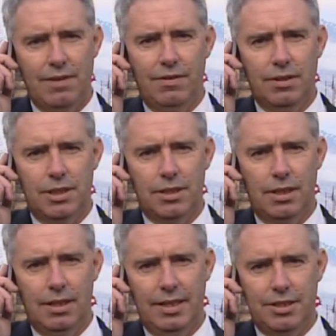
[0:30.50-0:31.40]
have a
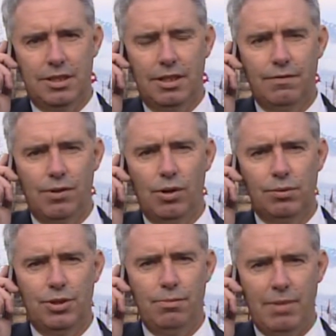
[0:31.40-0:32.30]
uh, legislative
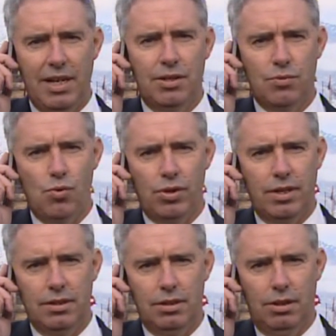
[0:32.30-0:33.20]
role to manage
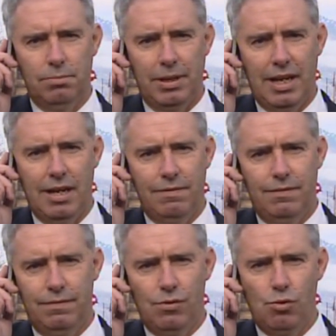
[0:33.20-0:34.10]
water on
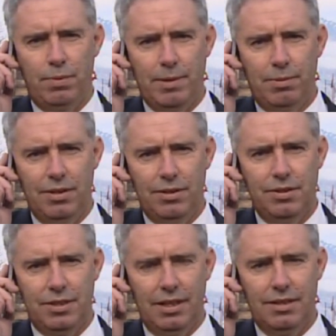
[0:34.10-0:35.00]
behalf of all people in
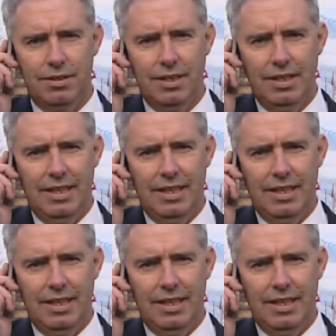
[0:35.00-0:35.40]
New Zealand.